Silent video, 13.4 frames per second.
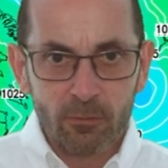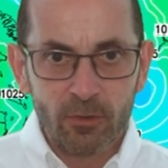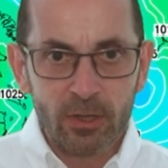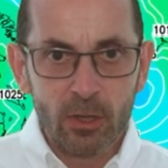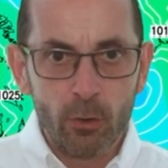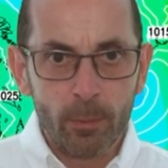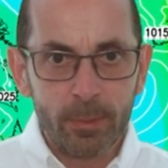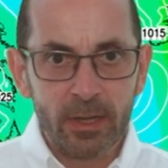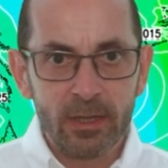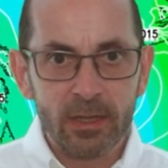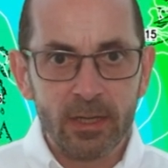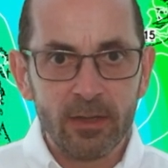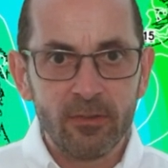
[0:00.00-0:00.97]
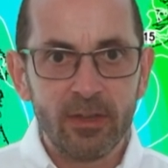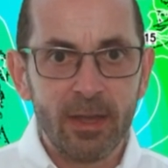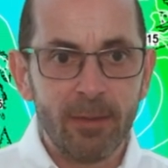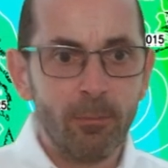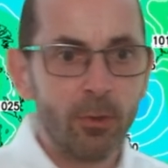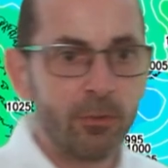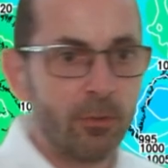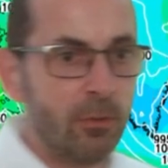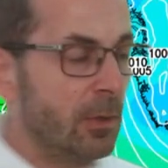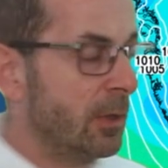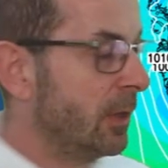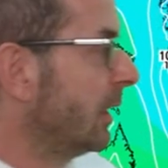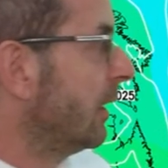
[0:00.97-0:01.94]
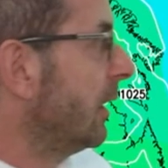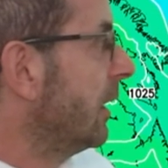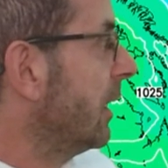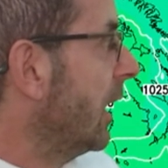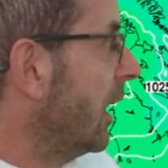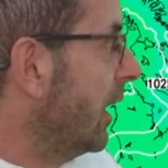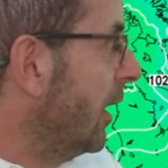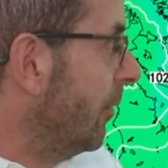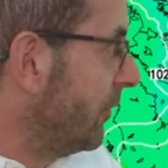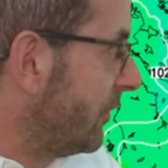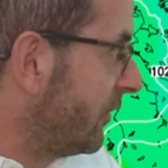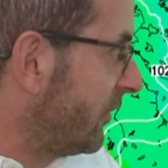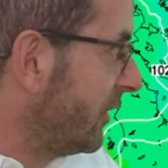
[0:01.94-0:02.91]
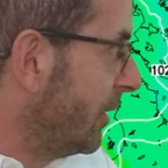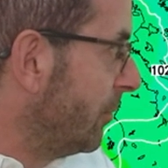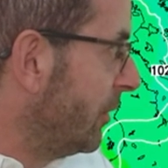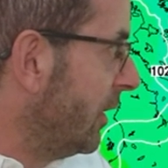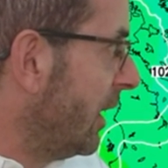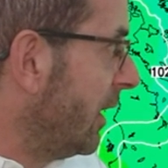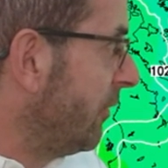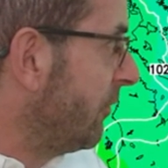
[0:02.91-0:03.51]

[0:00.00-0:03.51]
The European ECM model, similar, I